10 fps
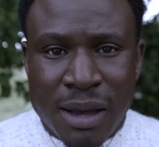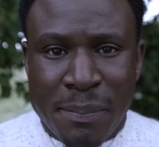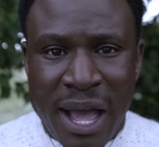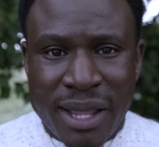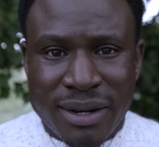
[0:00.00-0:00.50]

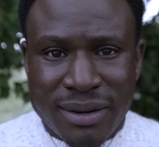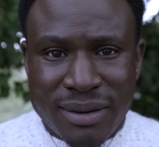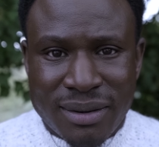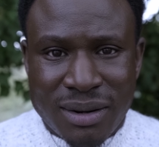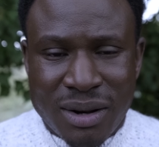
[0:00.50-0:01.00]
But
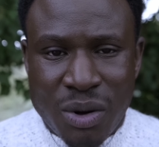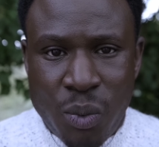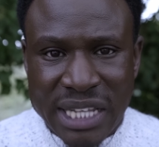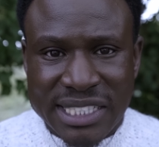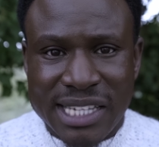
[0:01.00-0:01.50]

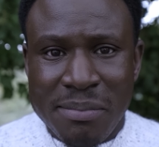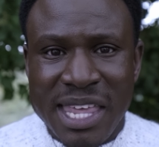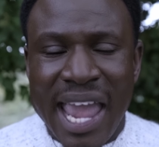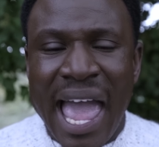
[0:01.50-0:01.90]
when something